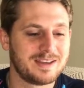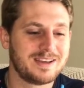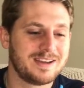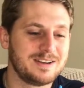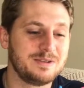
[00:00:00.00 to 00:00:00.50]

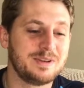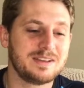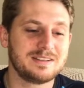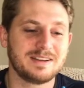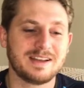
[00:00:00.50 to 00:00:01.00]
New
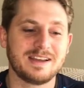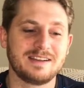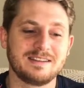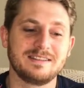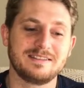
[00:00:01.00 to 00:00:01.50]
England
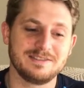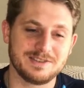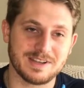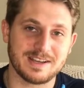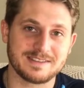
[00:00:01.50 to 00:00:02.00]
at the
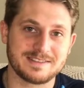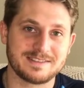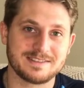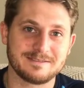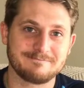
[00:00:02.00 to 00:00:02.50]

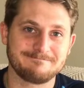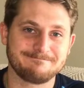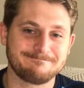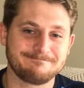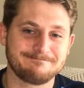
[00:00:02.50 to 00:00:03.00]
Jets.
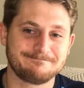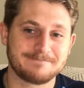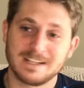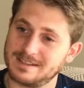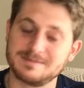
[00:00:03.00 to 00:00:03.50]

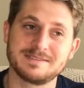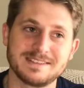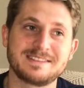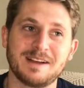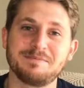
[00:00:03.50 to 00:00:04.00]

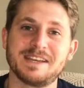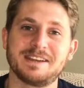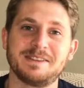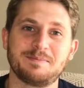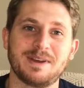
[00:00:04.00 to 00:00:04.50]
I'm
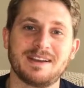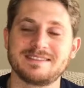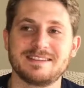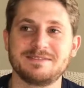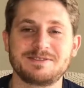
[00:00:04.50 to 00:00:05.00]
taking the
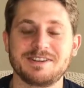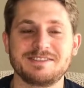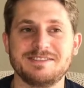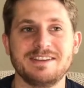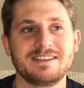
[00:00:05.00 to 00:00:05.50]
Pats. I don't trust
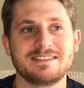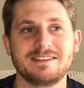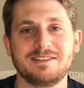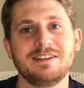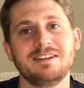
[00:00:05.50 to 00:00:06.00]
the Jets at
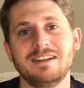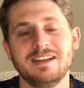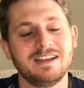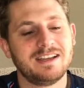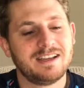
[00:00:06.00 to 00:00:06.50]
all.
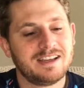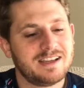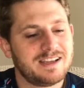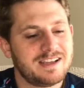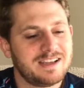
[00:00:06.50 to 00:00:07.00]

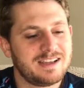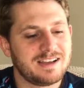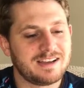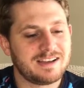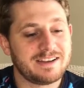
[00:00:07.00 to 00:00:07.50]

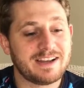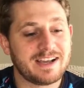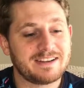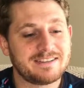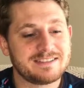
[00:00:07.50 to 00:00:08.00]

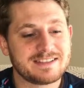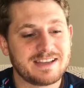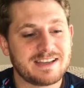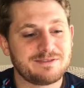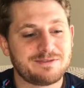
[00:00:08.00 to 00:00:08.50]
Niners
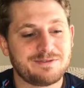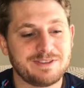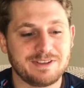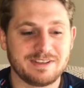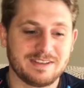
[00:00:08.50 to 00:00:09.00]
at
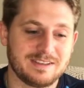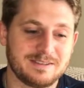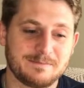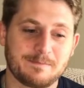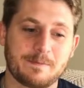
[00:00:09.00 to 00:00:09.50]
Philly.
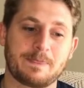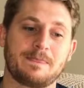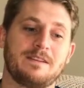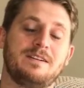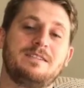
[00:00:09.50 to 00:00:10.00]

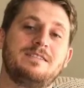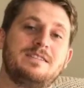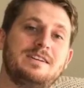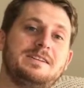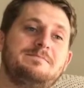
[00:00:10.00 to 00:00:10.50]
All right.